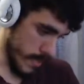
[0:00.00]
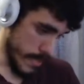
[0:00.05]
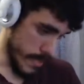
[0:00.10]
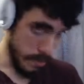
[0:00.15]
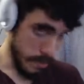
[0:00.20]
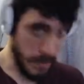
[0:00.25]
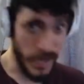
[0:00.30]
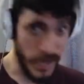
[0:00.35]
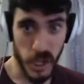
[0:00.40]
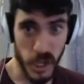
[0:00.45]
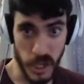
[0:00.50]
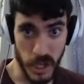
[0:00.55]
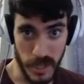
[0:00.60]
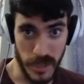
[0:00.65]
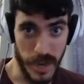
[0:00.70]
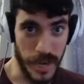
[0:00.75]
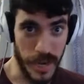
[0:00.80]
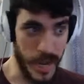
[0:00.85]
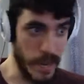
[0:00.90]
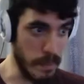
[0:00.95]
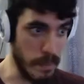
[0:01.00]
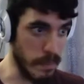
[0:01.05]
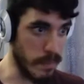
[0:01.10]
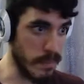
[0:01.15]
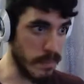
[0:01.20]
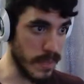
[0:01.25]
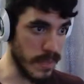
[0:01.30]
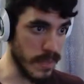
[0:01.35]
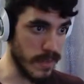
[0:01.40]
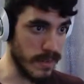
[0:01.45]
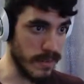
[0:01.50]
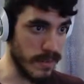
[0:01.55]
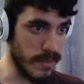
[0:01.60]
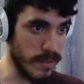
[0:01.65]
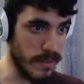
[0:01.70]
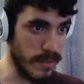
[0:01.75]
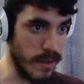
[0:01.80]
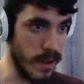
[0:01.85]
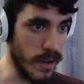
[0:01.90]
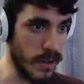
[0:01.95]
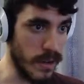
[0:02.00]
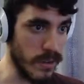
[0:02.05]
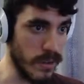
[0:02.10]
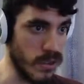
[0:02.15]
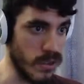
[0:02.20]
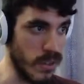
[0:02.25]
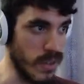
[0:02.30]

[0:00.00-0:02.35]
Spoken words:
patient I am, because honestly